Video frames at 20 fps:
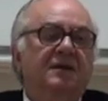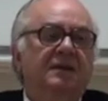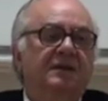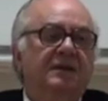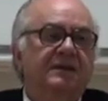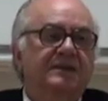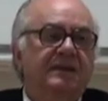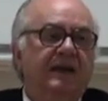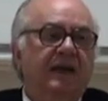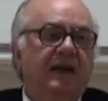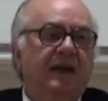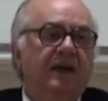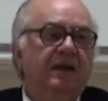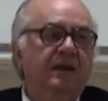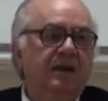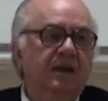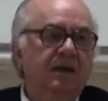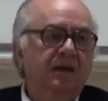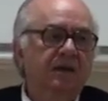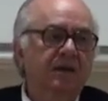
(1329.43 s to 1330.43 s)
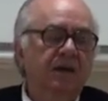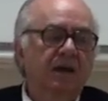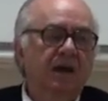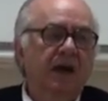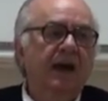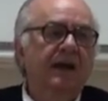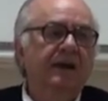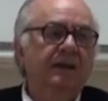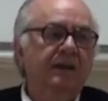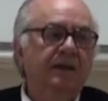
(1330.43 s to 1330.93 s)
this Hegelian
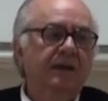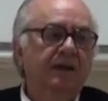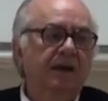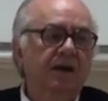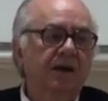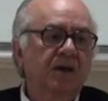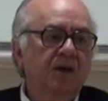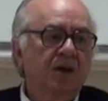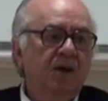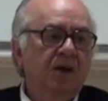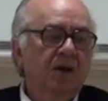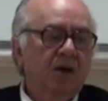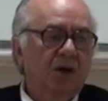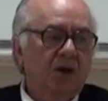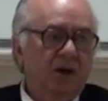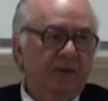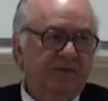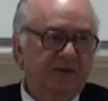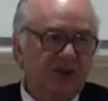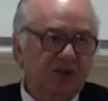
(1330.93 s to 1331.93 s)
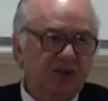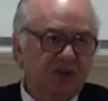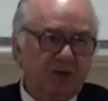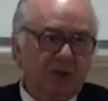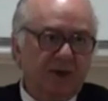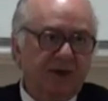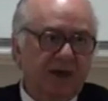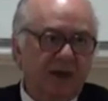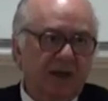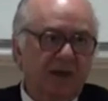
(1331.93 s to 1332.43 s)
idea of the
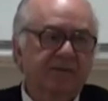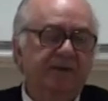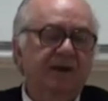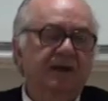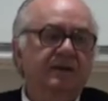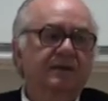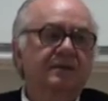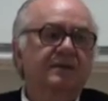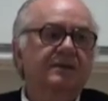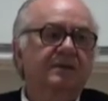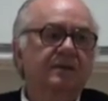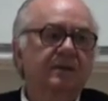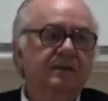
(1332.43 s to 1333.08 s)
historical events.